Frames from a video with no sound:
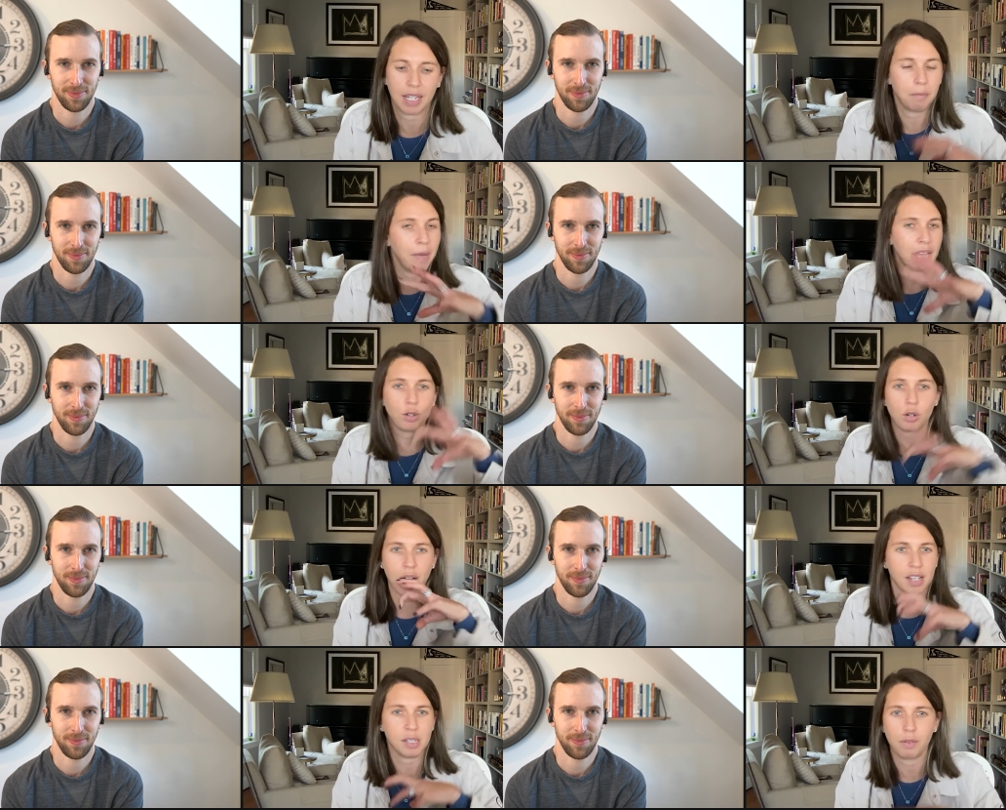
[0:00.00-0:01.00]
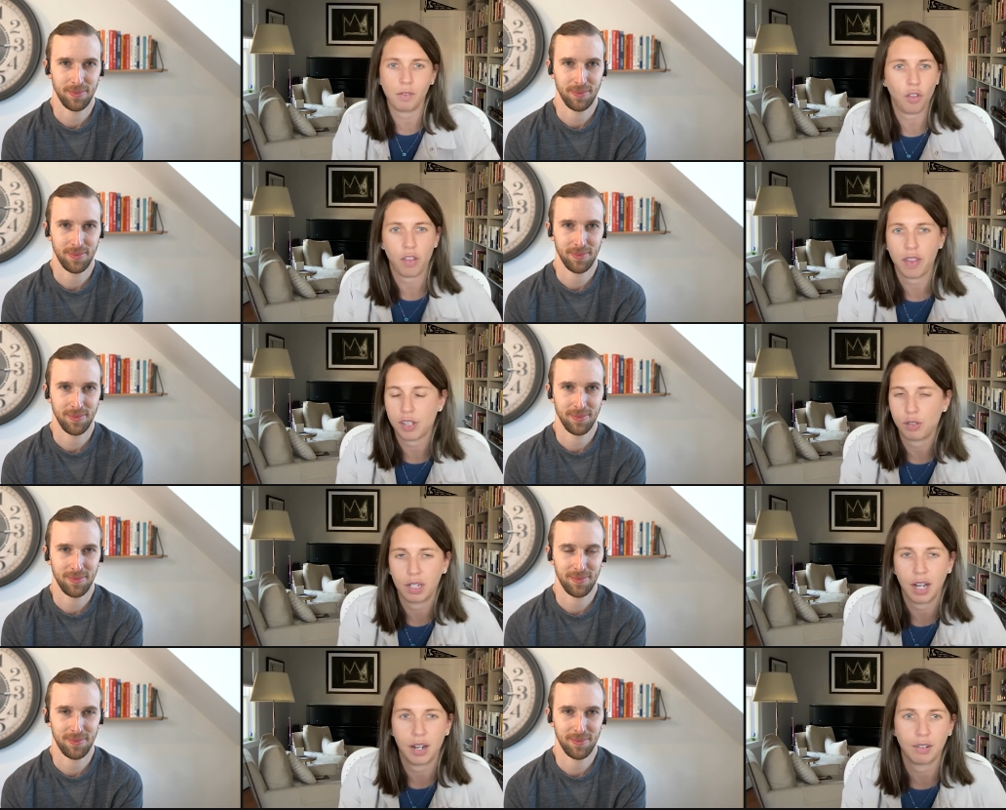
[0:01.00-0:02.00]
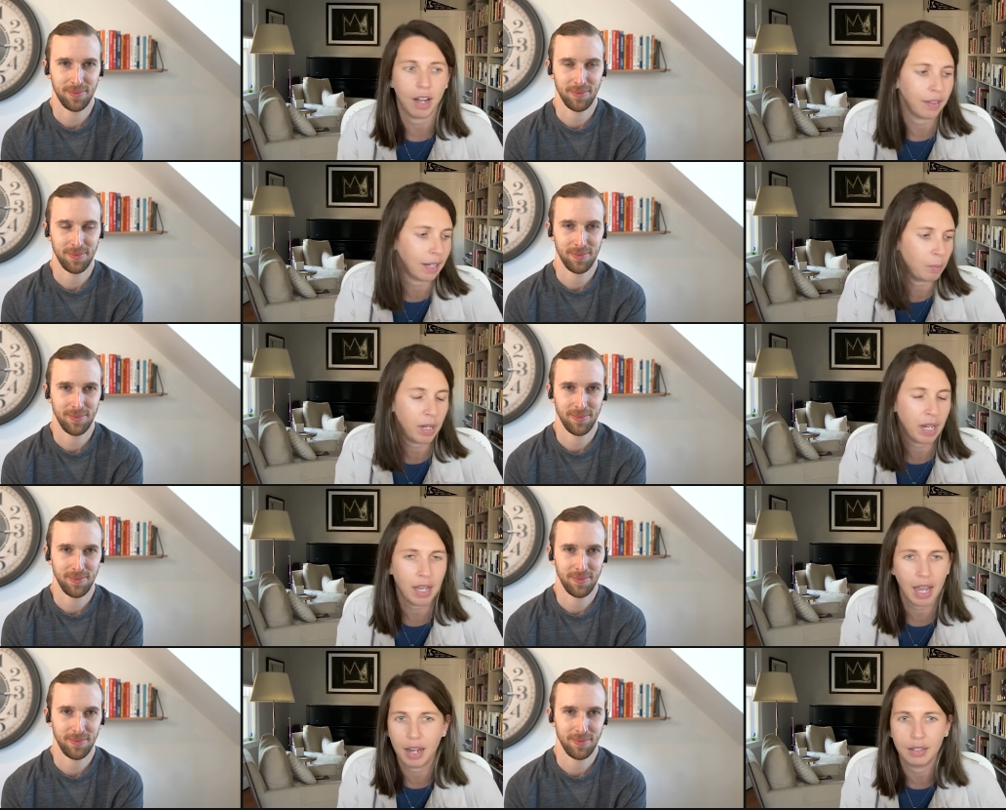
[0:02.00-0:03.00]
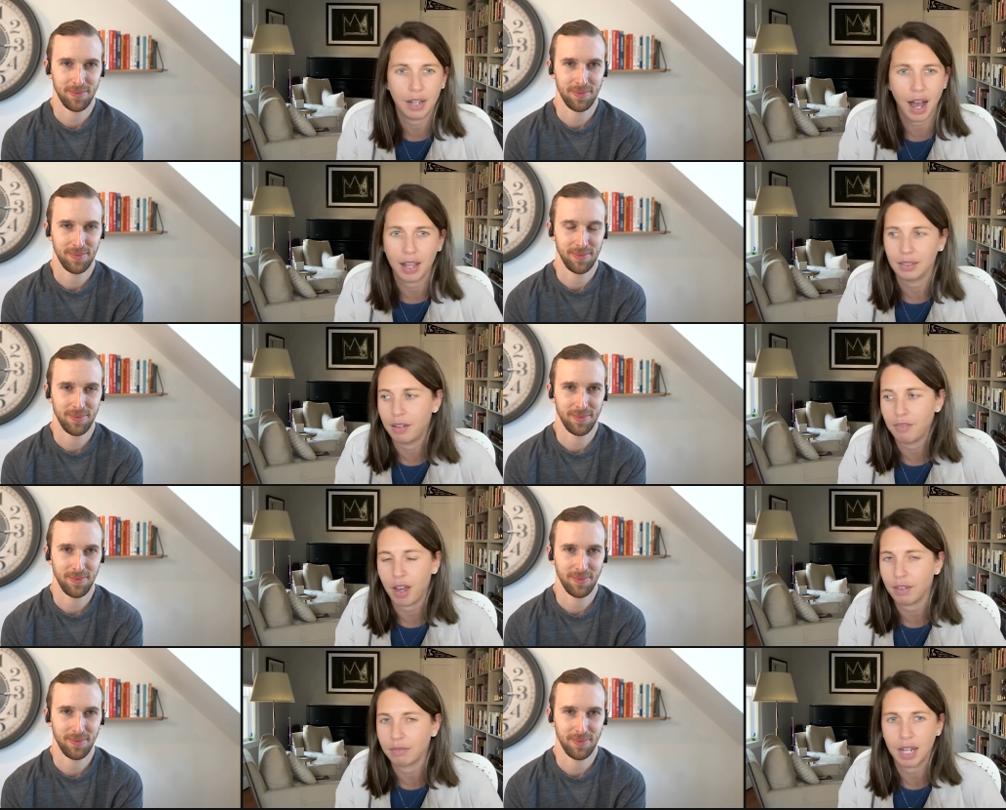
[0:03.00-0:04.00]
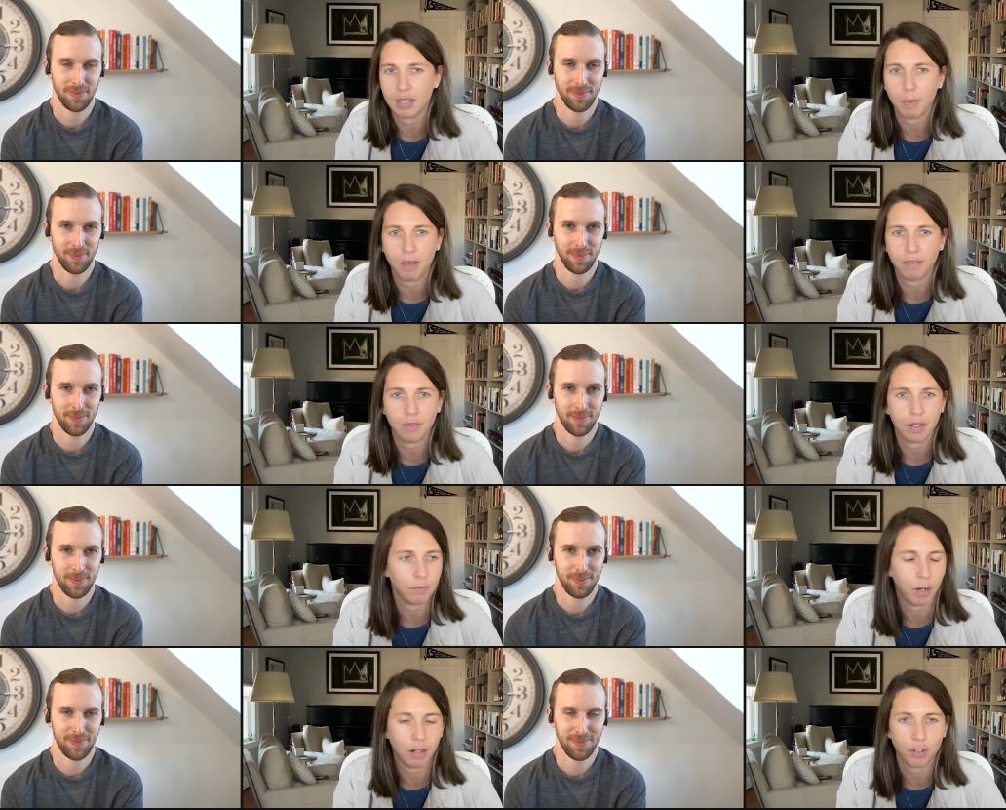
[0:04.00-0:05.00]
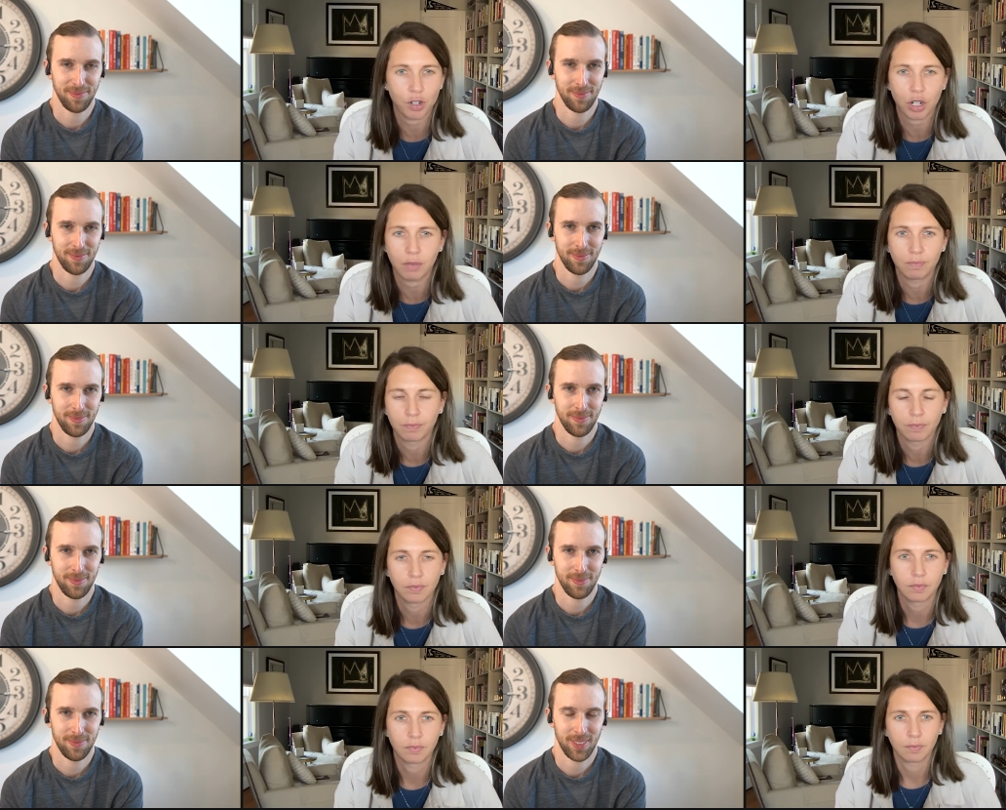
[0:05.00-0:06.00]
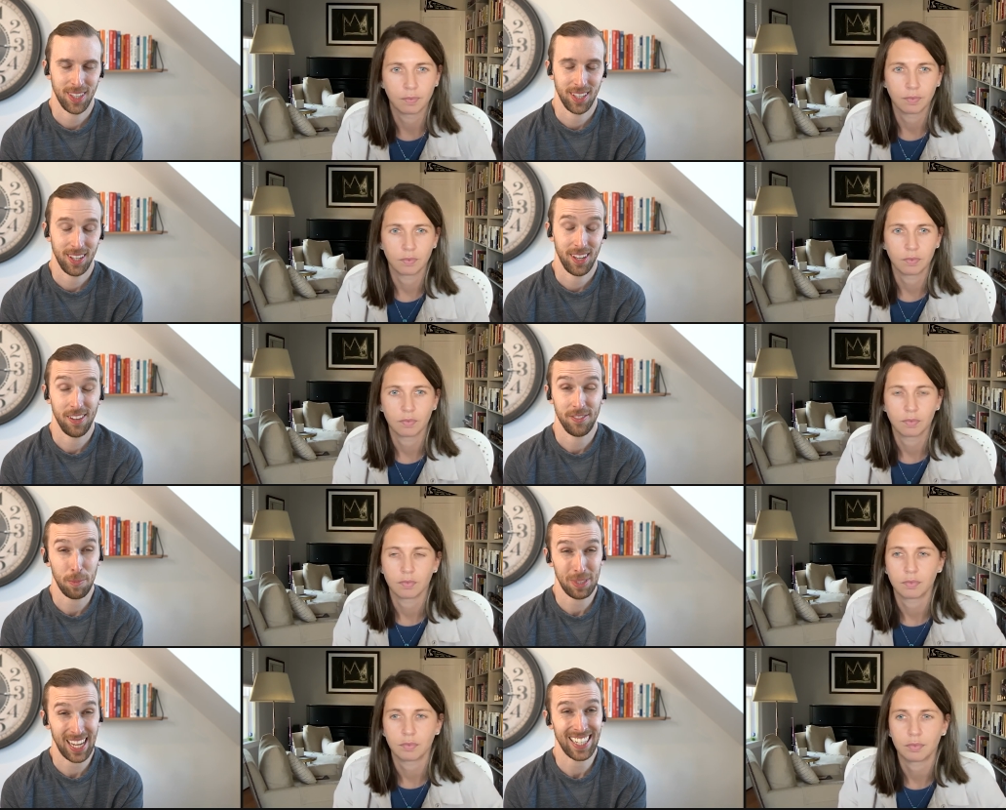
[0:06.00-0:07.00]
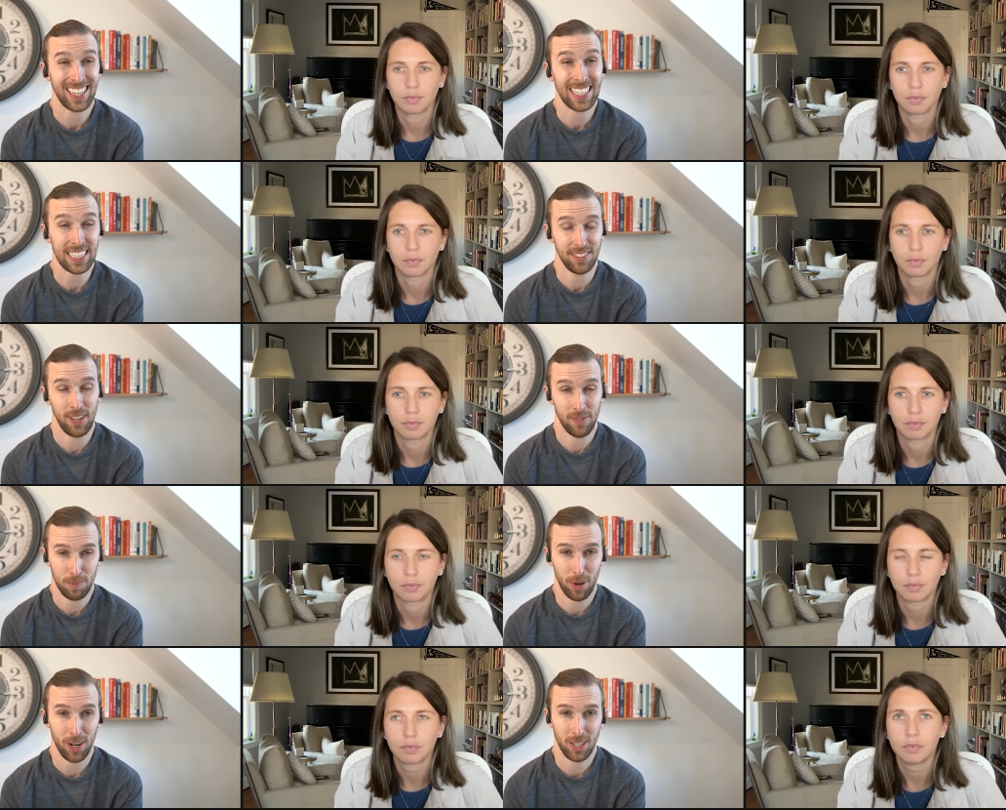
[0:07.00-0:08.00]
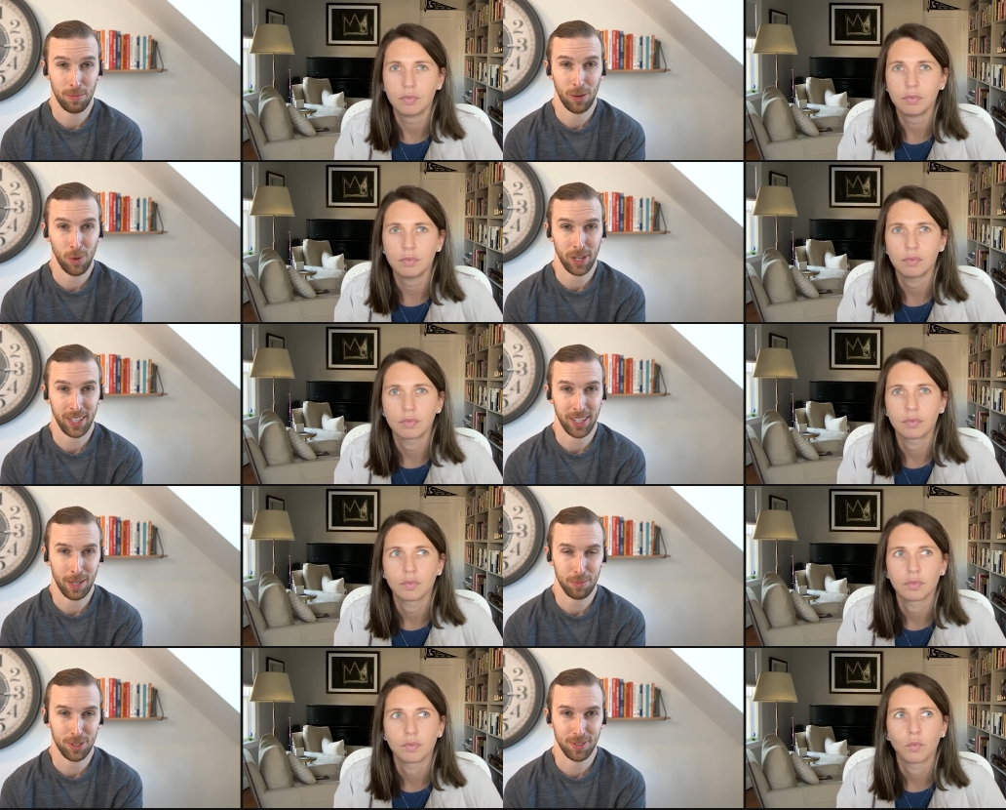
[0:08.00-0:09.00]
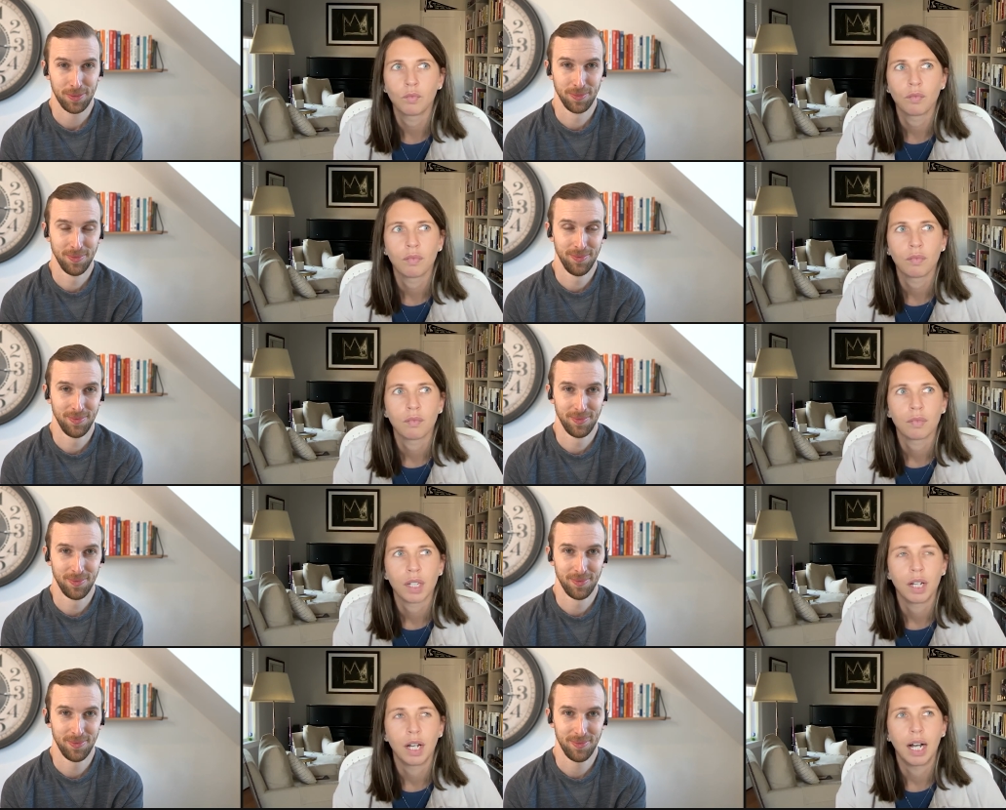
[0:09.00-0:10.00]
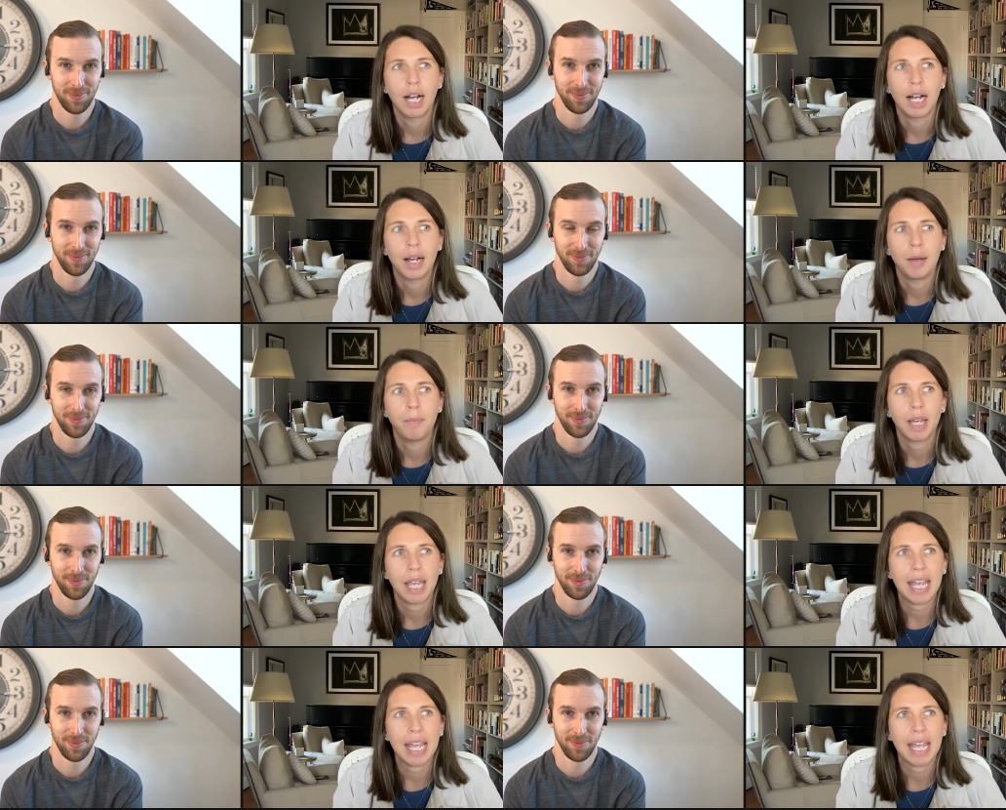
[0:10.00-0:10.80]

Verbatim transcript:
Speaker 1: microcosm of all the things going on around the company, and I love that. That's my favorite part for
Speaker 2: sure. Flip side, least favorite part about working in ops
Speaker 1: um, it